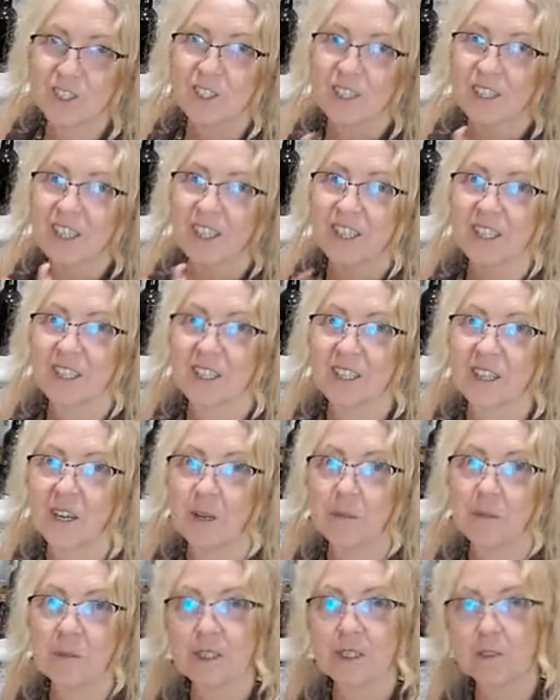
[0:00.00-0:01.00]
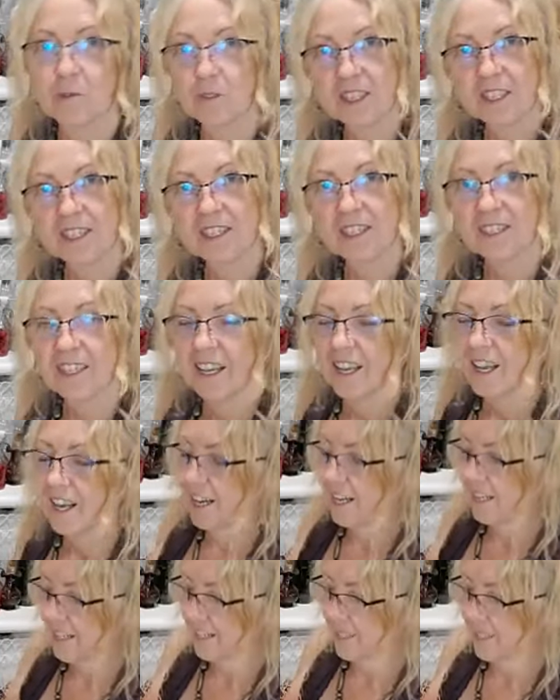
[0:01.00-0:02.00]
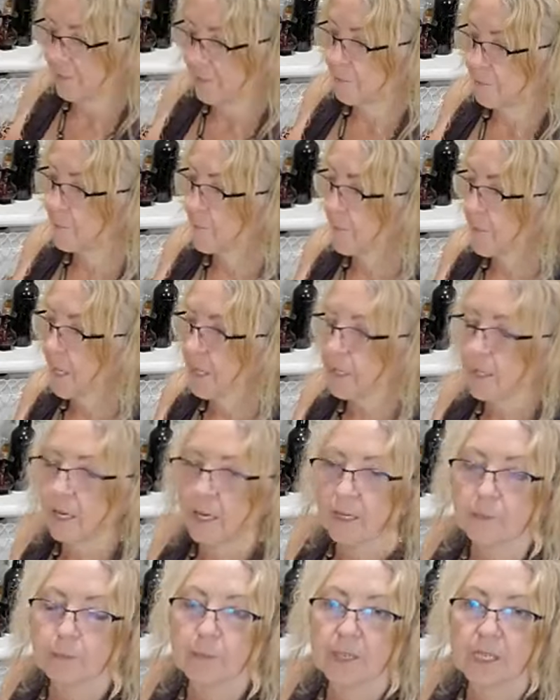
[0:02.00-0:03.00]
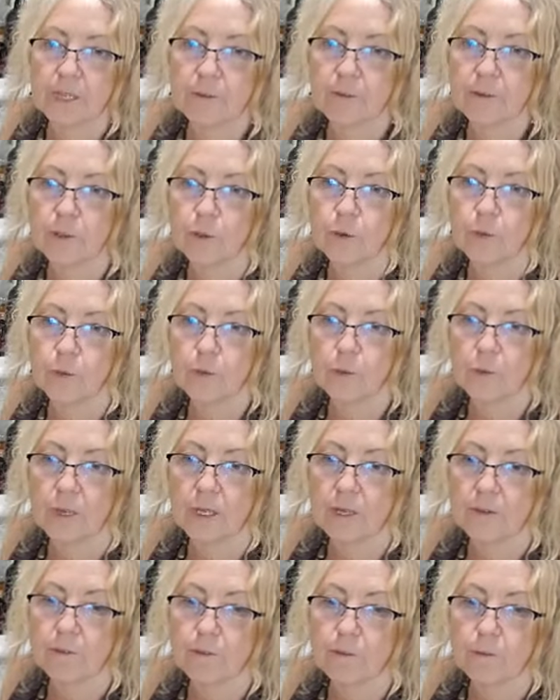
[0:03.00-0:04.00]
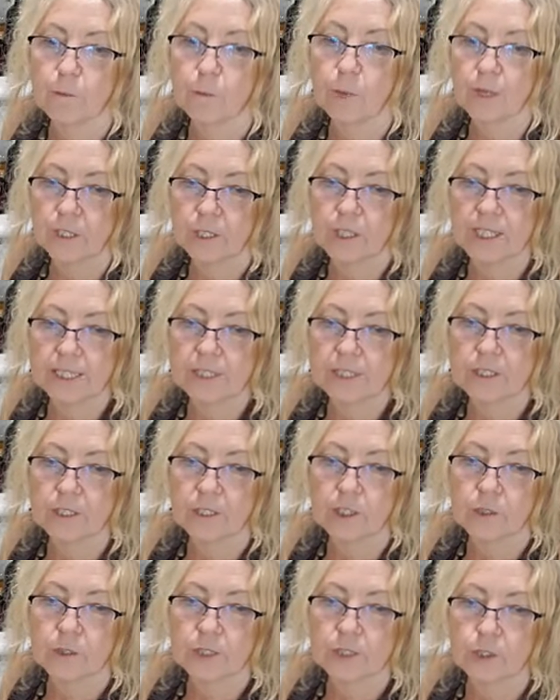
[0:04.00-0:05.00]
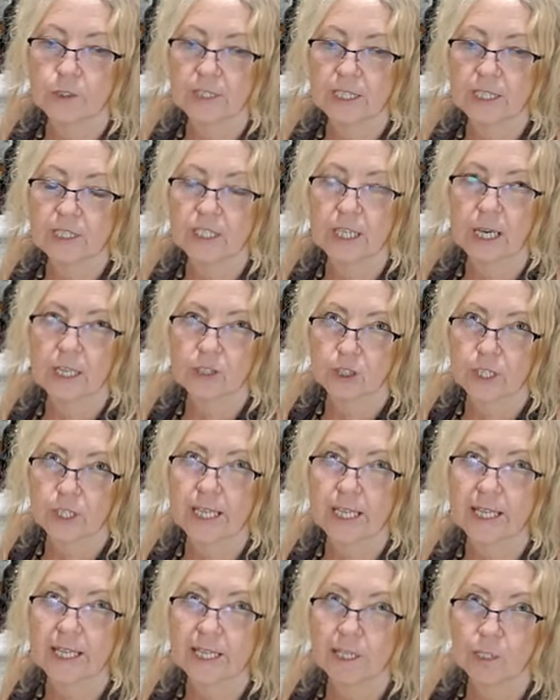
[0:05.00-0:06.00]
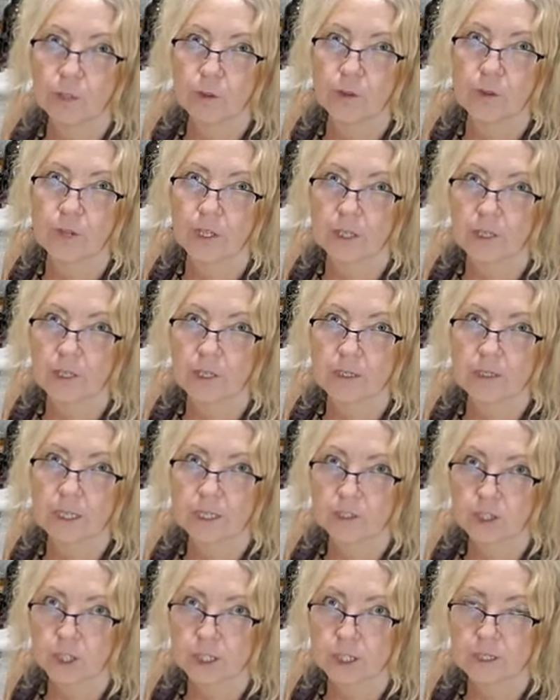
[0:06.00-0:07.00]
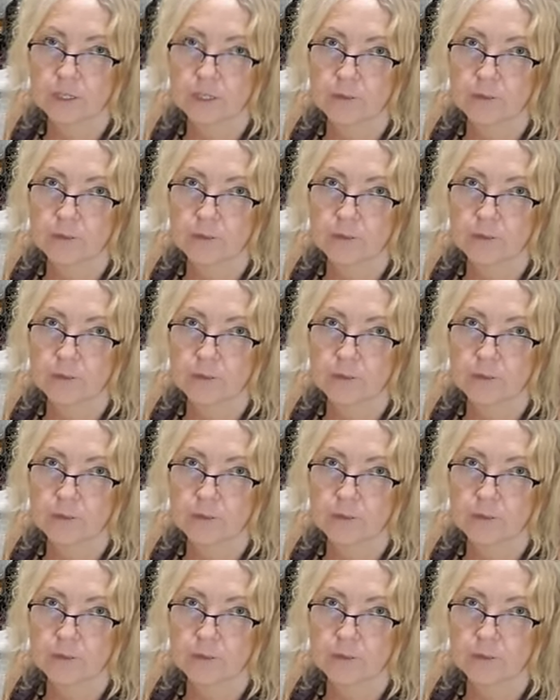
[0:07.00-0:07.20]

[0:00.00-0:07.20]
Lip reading: looking at the comments. What? Yeah, but if what you need to do is you need to actually heal the digestive